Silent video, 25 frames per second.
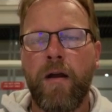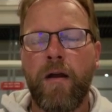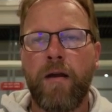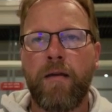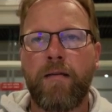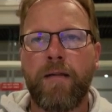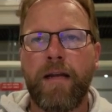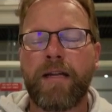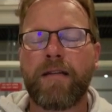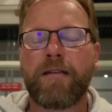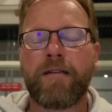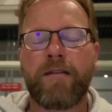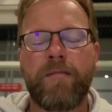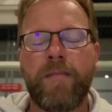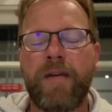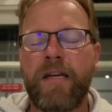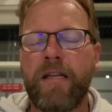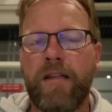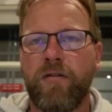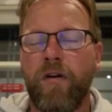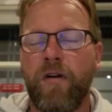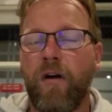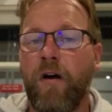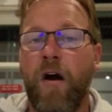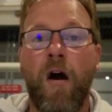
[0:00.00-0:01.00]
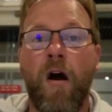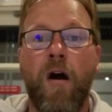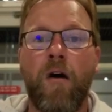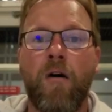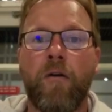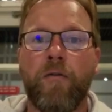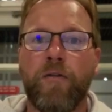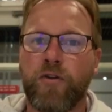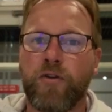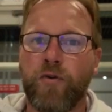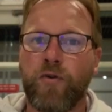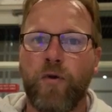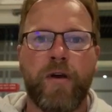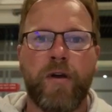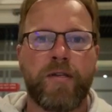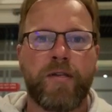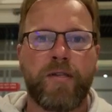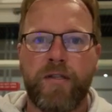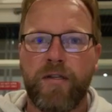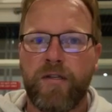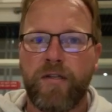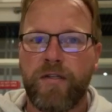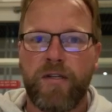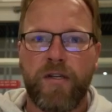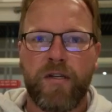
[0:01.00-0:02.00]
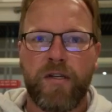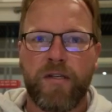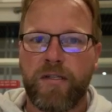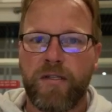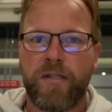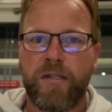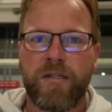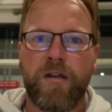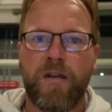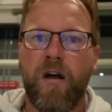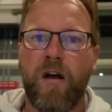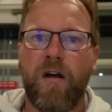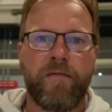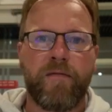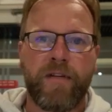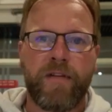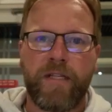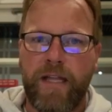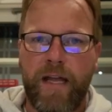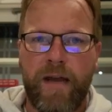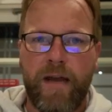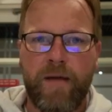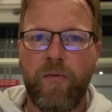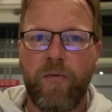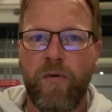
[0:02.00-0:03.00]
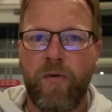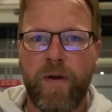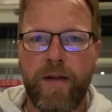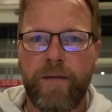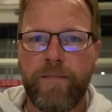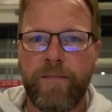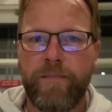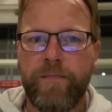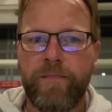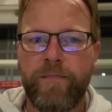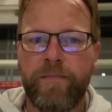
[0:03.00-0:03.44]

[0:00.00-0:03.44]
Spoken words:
that doesn't mean that all the trust is just dissolved at that point.